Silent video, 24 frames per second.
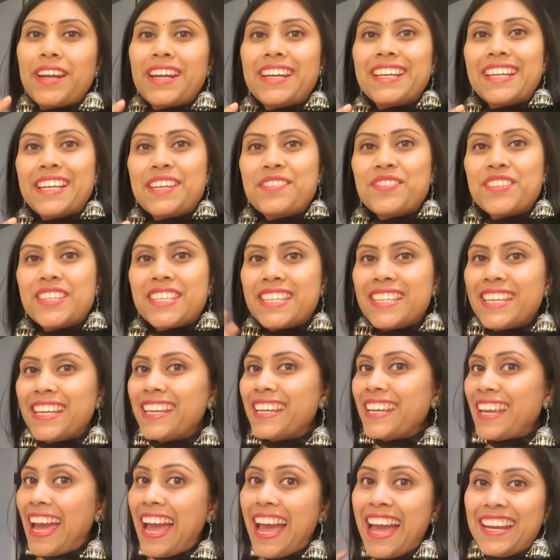red
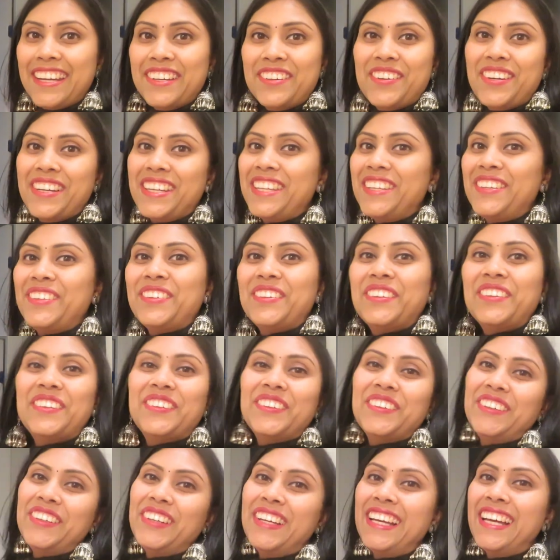lipstick and ready to
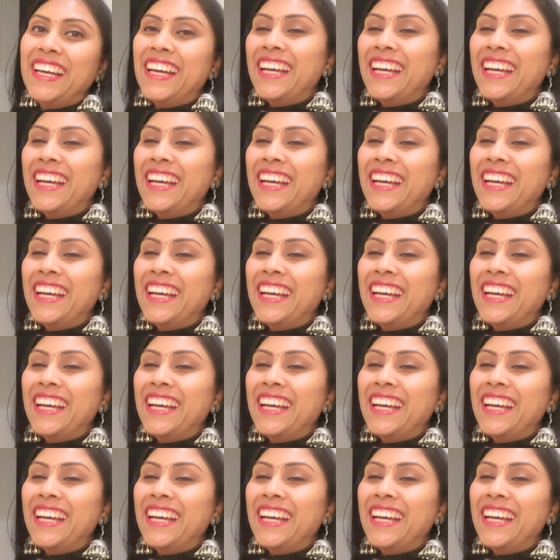go.